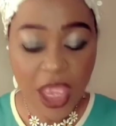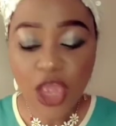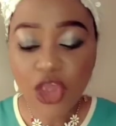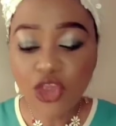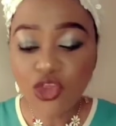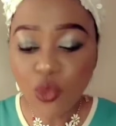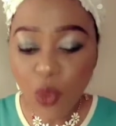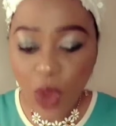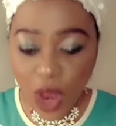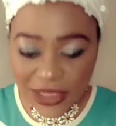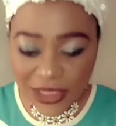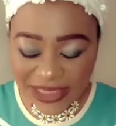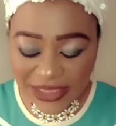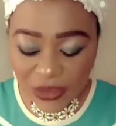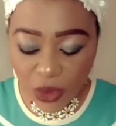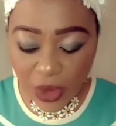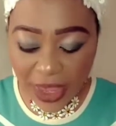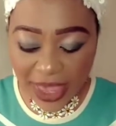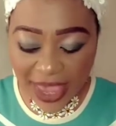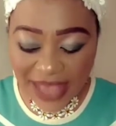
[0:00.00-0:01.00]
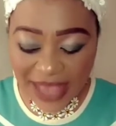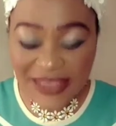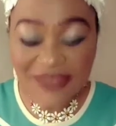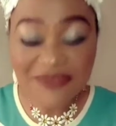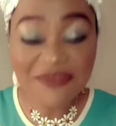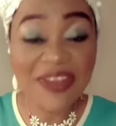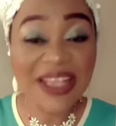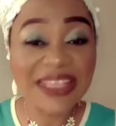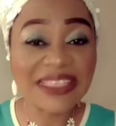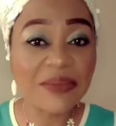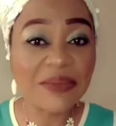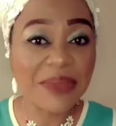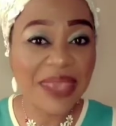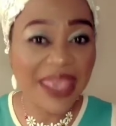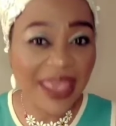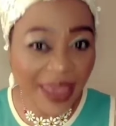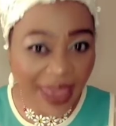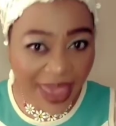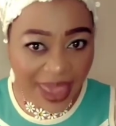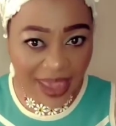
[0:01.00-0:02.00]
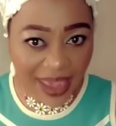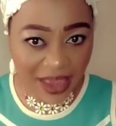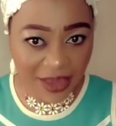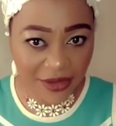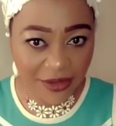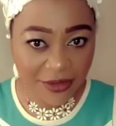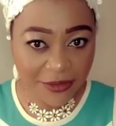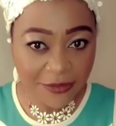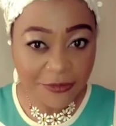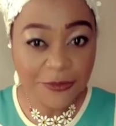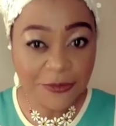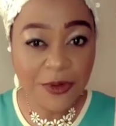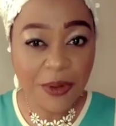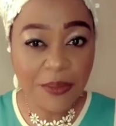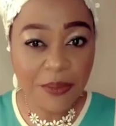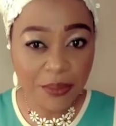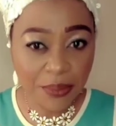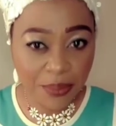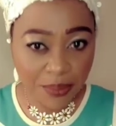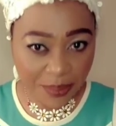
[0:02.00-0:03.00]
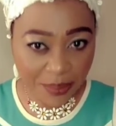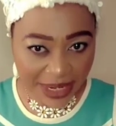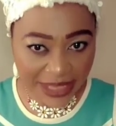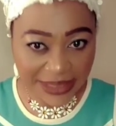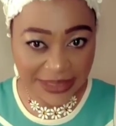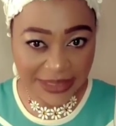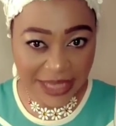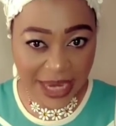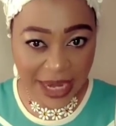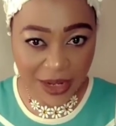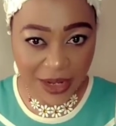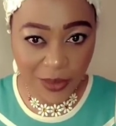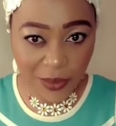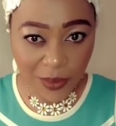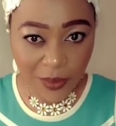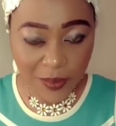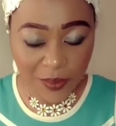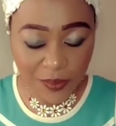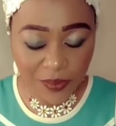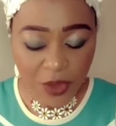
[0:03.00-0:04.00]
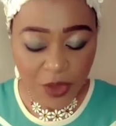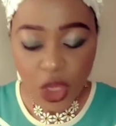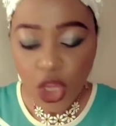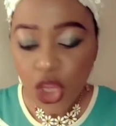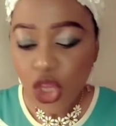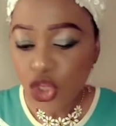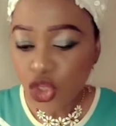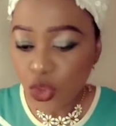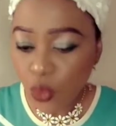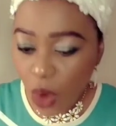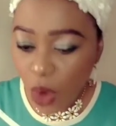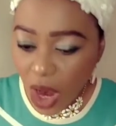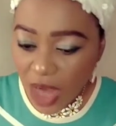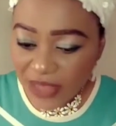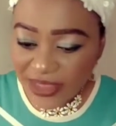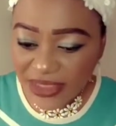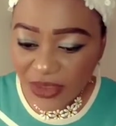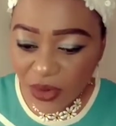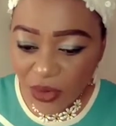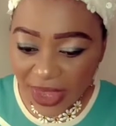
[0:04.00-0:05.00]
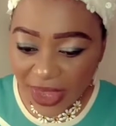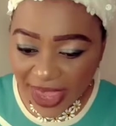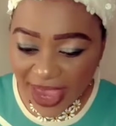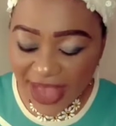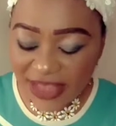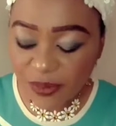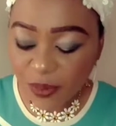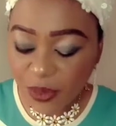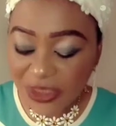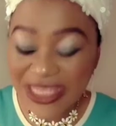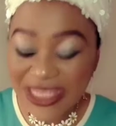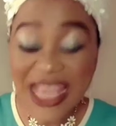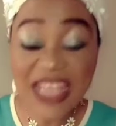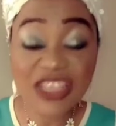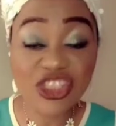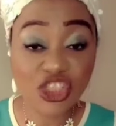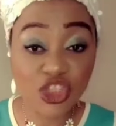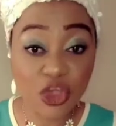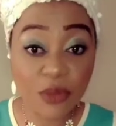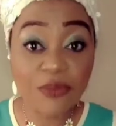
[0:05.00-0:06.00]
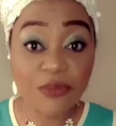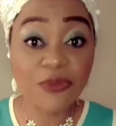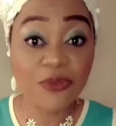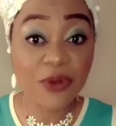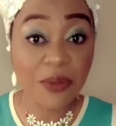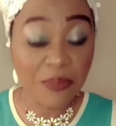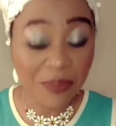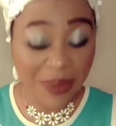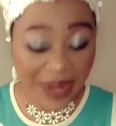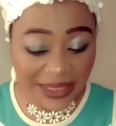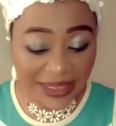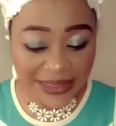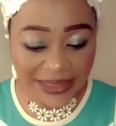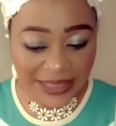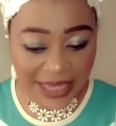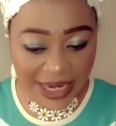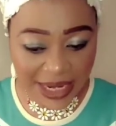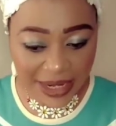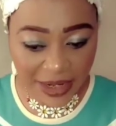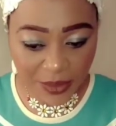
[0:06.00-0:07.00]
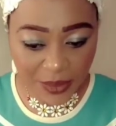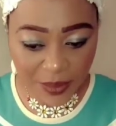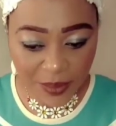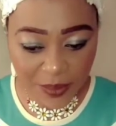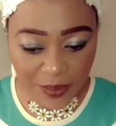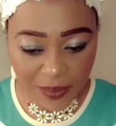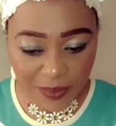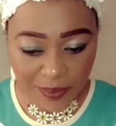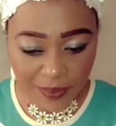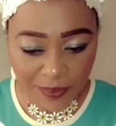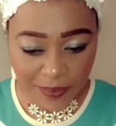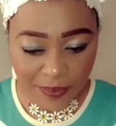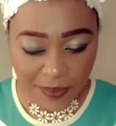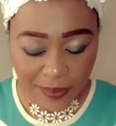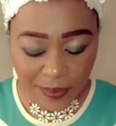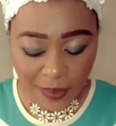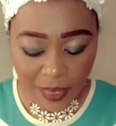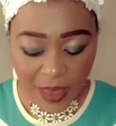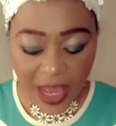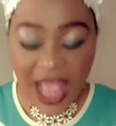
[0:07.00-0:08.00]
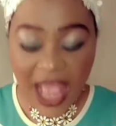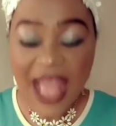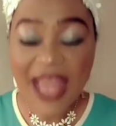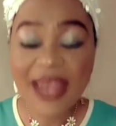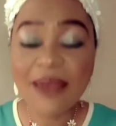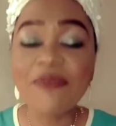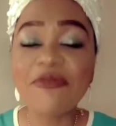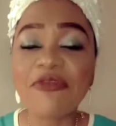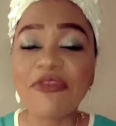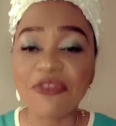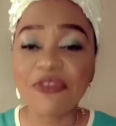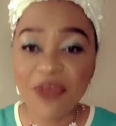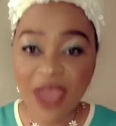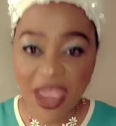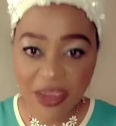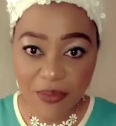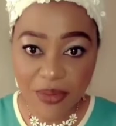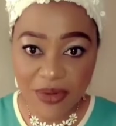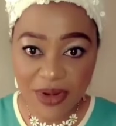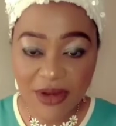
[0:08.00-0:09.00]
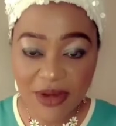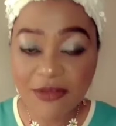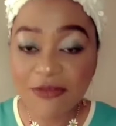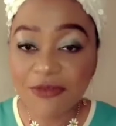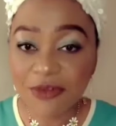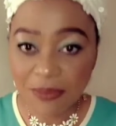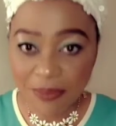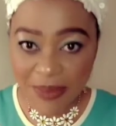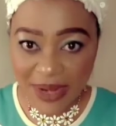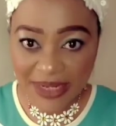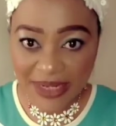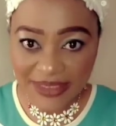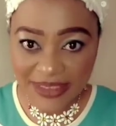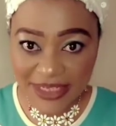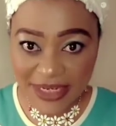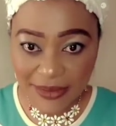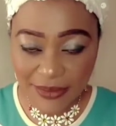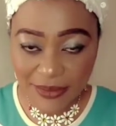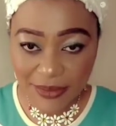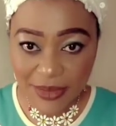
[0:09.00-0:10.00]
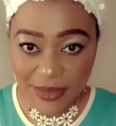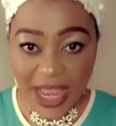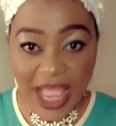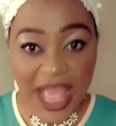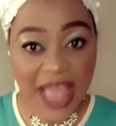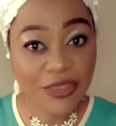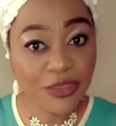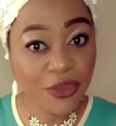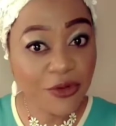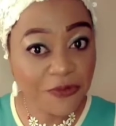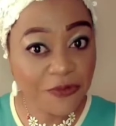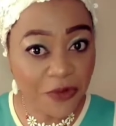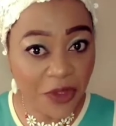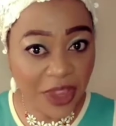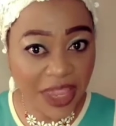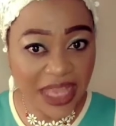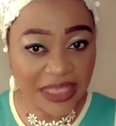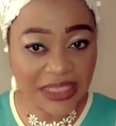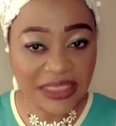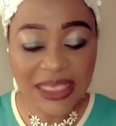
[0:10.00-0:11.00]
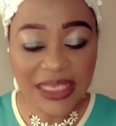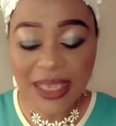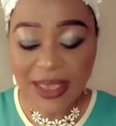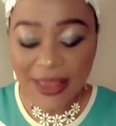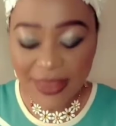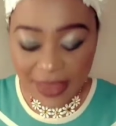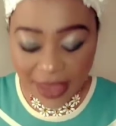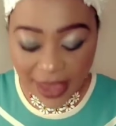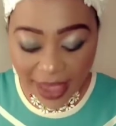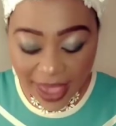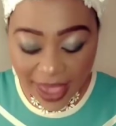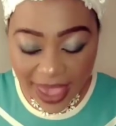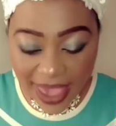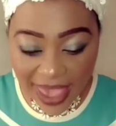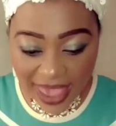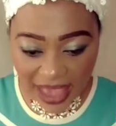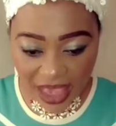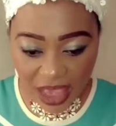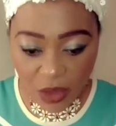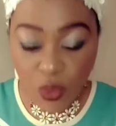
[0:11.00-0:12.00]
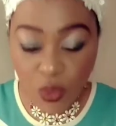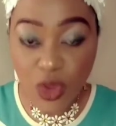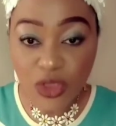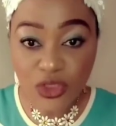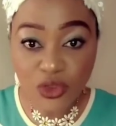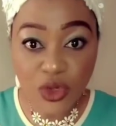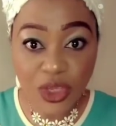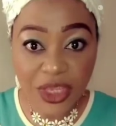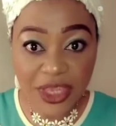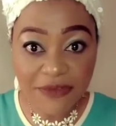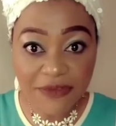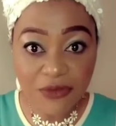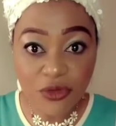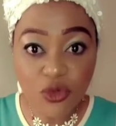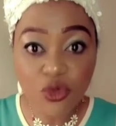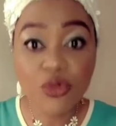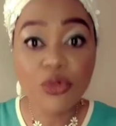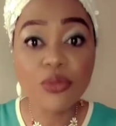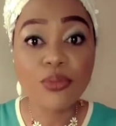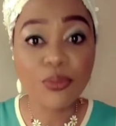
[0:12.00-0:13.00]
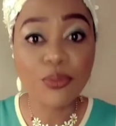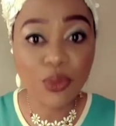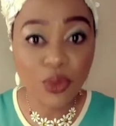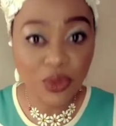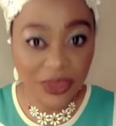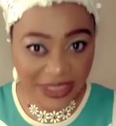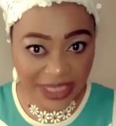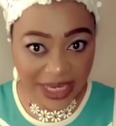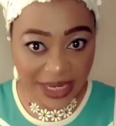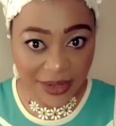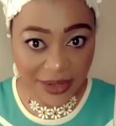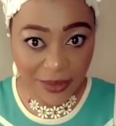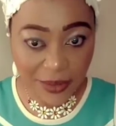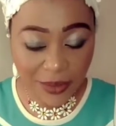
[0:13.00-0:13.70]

You will also get vitamin A from plantain. You will also get potassium from plantain and fiber from plantain. And don't forget, the egg will also give you protein.